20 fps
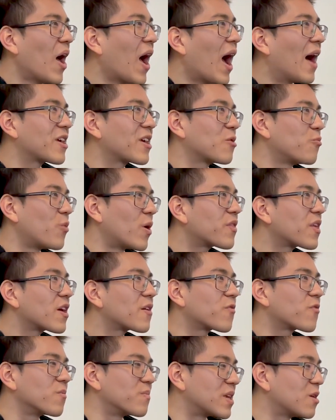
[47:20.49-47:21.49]
I think one thing
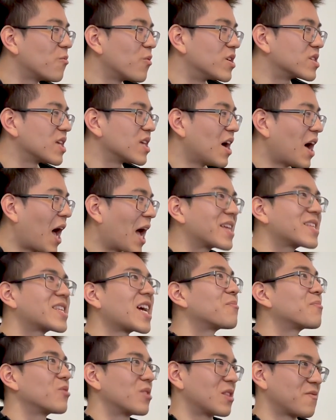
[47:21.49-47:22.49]
for me was I can
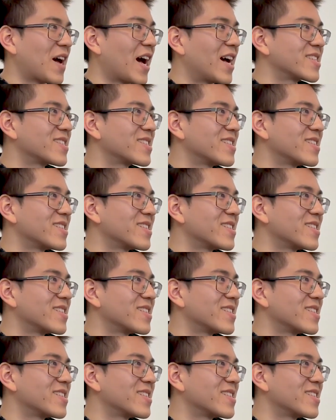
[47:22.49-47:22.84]
type really fast,